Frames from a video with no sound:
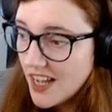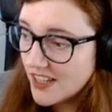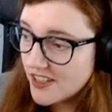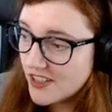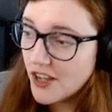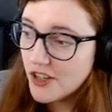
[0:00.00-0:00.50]
I
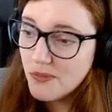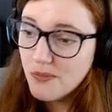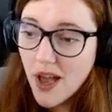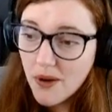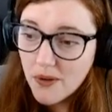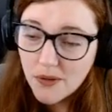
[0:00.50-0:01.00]
don't know, you
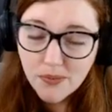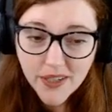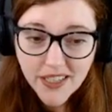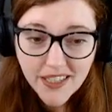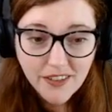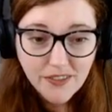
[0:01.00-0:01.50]
might want to
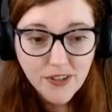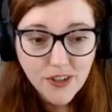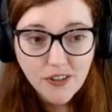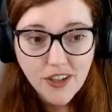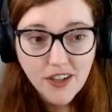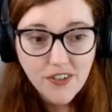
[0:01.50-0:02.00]
bring Nick
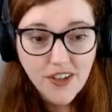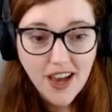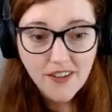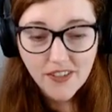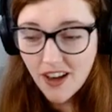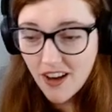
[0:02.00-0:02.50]
Fury if you
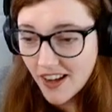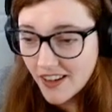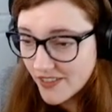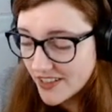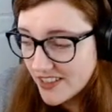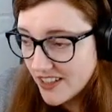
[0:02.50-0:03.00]
have a high
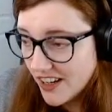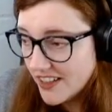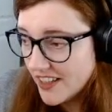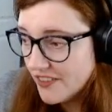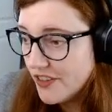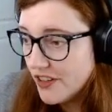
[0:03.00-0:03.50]
red star
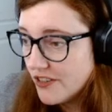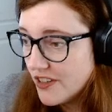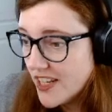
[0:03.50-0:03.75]
Nick Fury.